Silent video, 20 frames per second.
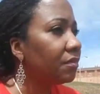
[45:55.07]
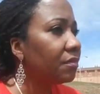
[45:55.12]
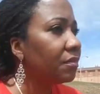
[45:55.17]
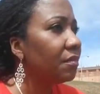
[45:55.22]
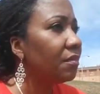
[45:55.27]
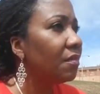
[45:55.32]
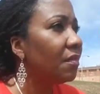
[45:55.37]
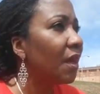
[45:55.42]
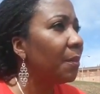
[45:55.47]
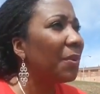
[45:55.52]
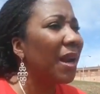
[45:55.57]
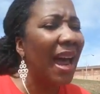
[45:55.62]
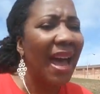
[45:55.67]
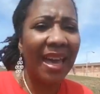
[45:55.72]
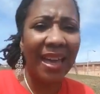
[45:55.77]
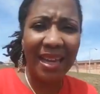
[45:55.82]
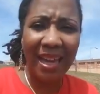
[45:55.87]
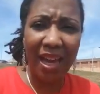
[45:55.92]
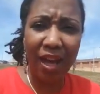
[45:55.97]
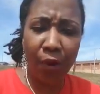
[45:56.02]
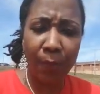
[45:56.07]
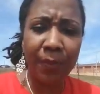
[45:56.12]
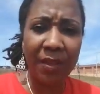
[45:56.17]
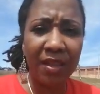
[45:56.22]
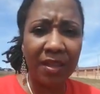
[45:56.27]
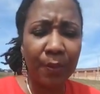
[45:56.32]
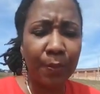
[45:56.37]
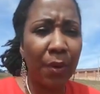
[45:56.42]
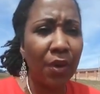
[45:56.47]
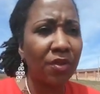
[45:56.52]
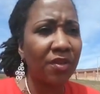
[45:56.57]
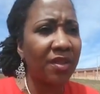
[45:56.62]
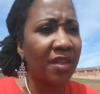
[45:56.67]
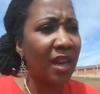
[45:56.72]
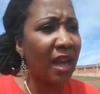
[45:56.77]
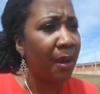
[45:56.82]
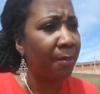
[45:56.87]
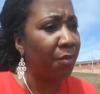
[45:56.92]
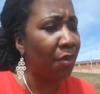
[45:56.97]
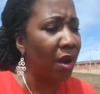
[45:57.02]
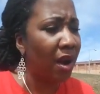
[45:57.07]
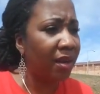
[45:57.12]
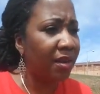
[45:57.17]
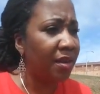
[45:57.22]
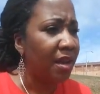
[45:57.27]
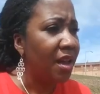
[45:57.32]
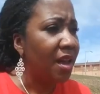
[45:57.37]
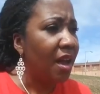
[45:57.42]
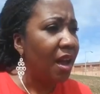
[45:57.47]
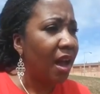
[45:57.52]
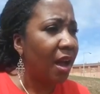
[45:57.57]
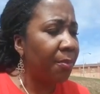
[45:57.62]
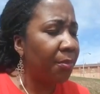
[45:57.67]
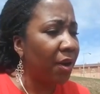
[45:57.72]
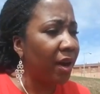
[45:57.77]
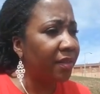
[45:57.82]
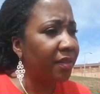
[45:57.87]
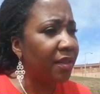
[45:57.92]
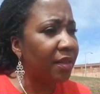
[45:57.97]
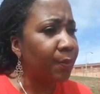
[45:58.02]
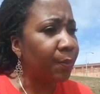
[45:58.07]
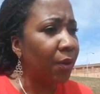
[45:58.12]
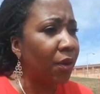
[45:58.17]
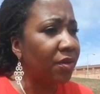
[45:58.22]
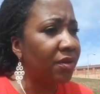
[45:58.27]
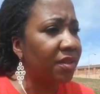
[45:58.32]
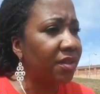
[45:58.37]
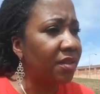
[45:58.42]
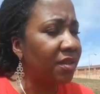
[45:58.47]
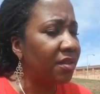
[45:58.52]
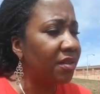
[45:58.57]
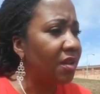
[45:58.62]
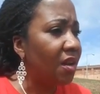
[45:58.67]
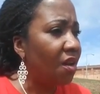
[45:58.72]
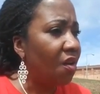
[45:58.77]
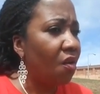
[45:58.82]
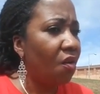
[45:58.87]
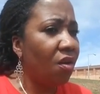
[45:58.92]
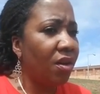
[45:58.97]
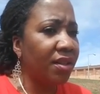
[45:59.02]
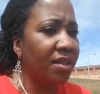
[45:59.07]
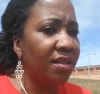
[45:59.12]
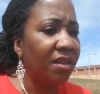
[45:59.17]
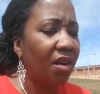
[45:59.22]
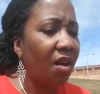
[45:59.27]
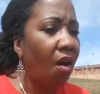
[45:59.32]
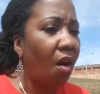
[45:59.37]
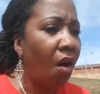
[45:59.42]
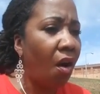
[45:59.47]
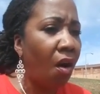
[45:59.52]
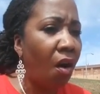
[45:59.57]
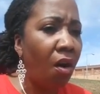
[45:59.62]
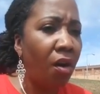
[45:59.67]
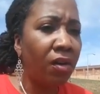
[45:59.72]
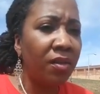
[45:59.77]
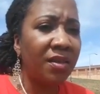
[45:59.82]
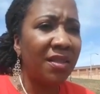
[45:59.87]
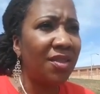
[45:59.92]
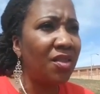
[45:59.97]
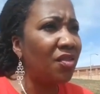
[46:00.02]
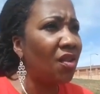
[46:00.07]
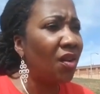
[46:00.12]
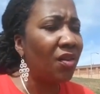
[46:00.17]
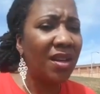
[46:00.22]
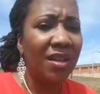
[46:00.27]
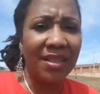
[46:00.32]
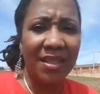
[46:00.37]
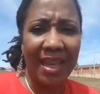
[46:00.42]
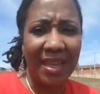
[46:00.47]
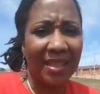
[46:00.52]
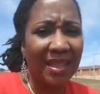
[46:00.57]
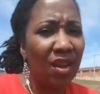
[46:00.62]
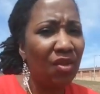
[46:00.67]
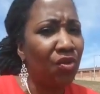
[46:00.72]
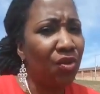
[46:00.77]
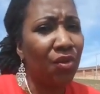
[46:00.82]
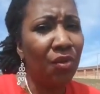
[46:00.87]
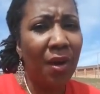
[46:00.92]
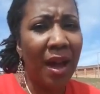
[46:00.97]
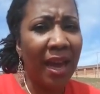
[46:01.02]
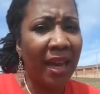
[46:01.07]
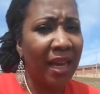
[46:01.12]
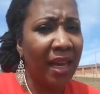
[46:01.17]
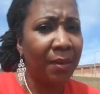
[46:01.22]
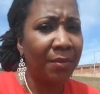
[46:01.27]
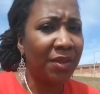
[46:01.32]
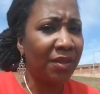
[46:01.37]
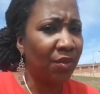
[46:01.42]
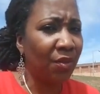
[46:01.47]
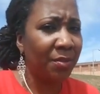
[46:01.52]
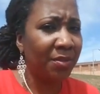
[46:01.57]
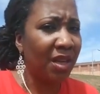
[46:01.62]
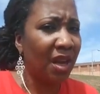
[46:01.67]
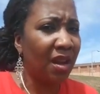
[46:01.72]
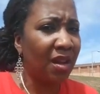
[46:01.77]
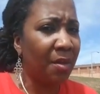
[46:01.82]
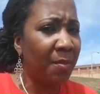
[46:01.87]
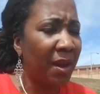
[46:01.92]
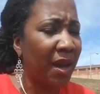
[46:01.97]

But I had helped this person. I brought this person onto calls, because that's who I am. This is what I'm talking about,